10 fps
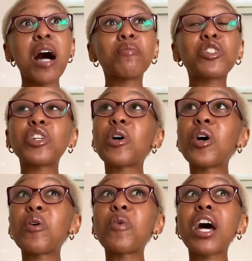
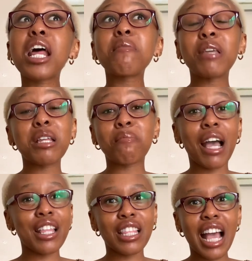So what I mean
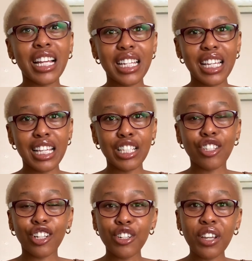by that is
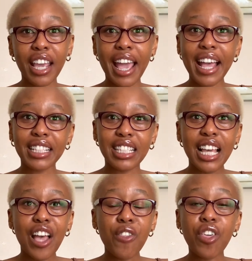look at
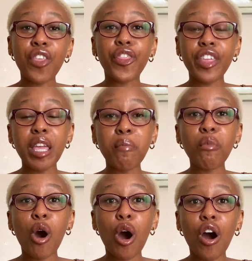the theme
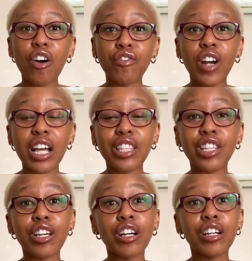of
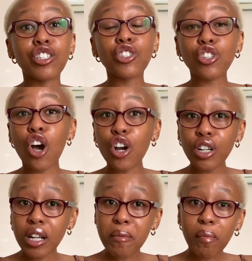the
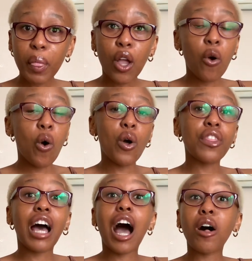song or
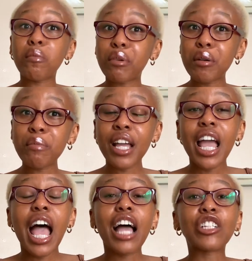the album
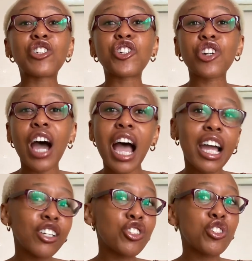and
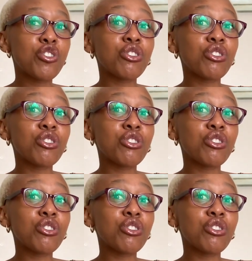try to